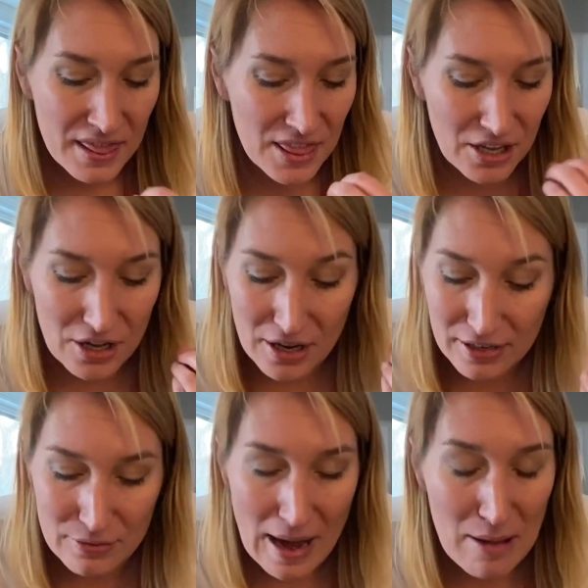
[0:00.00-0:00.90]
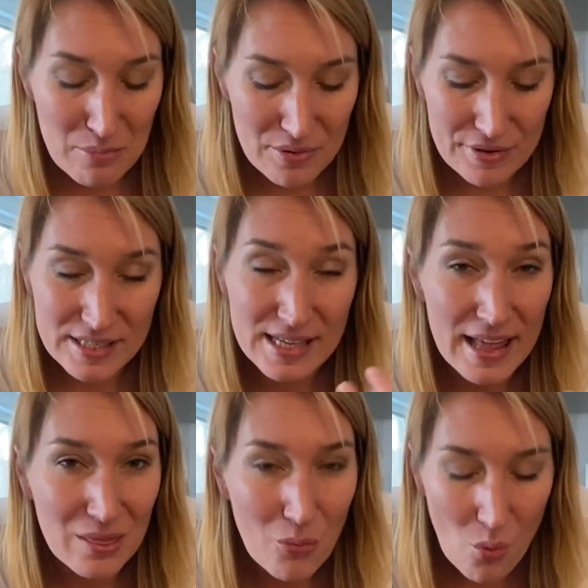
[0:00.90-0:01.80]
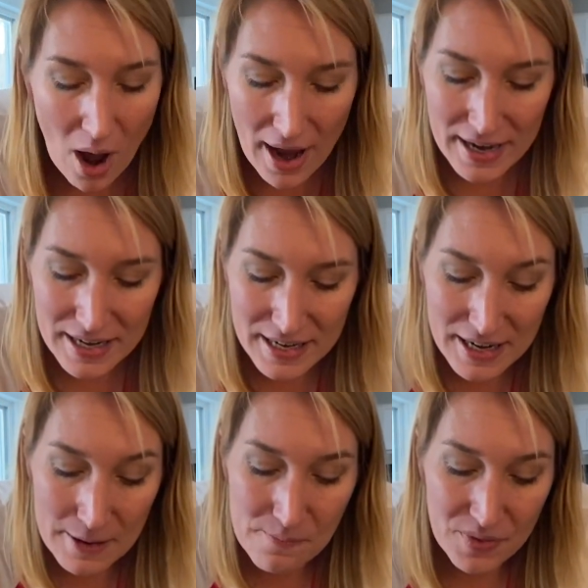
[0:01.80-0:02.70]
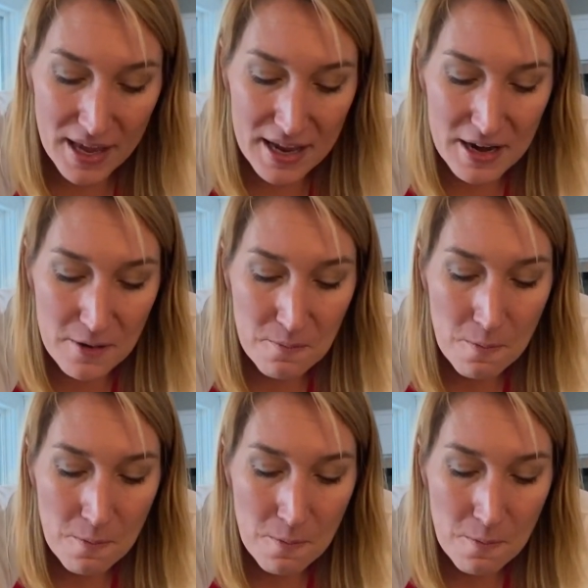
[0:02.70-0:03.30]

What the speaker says: the cranberries and the wine in it, and